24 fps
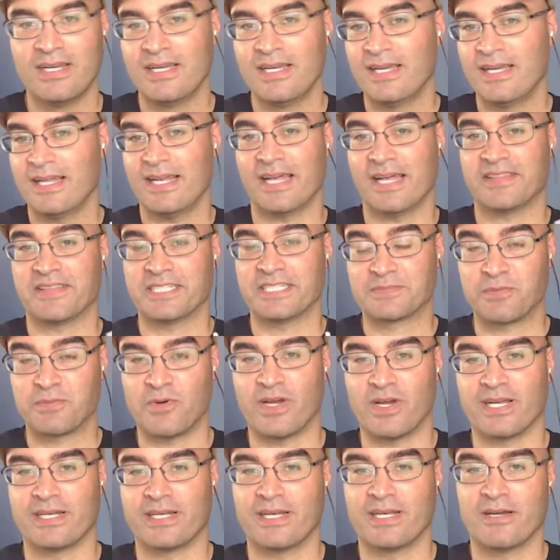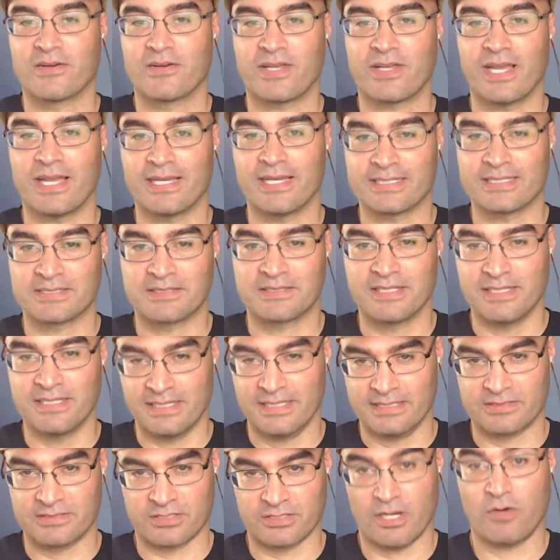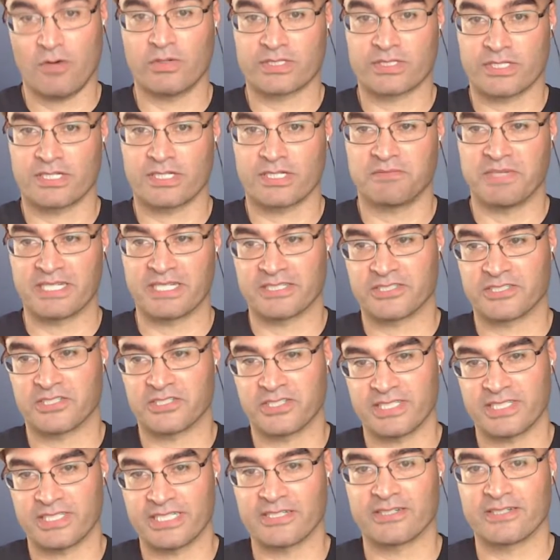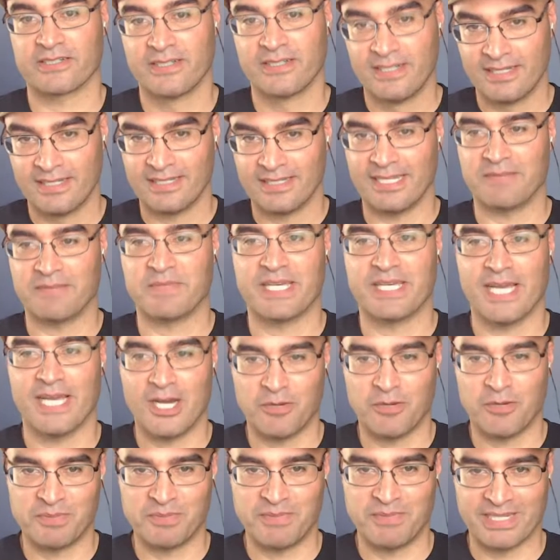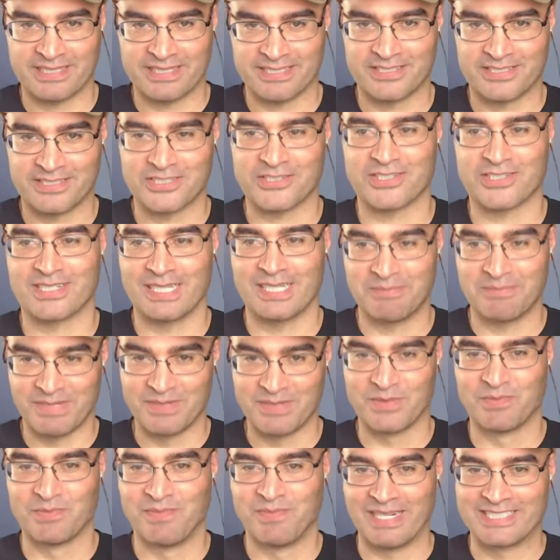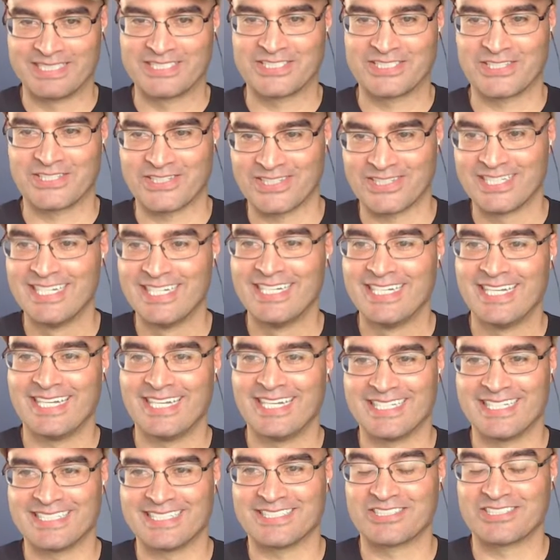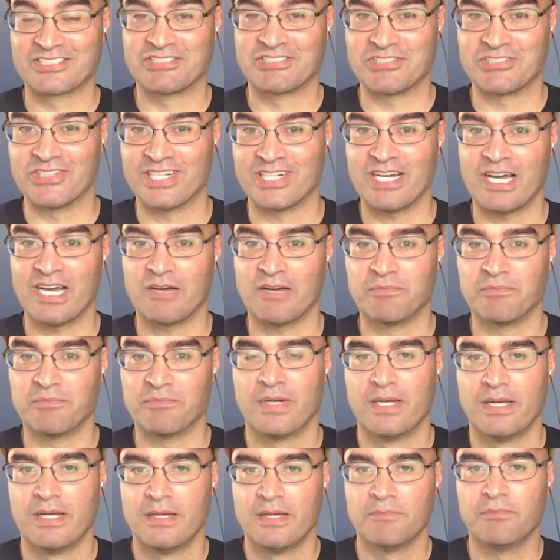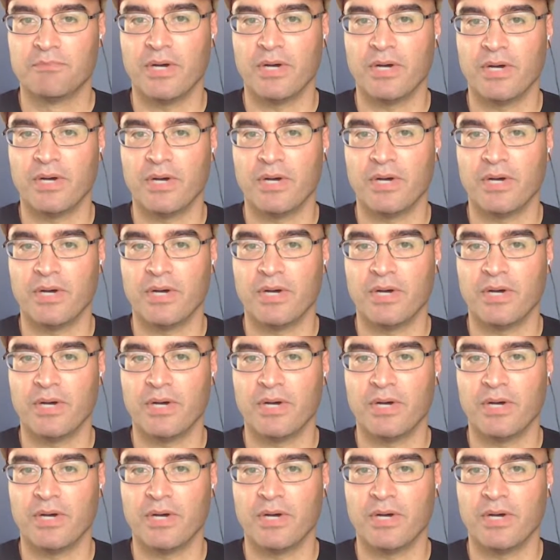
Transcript: at this point, okay, it's it's going to make a turn here. Let me help it make the turn. Let me make sure it doesn't screw it up. But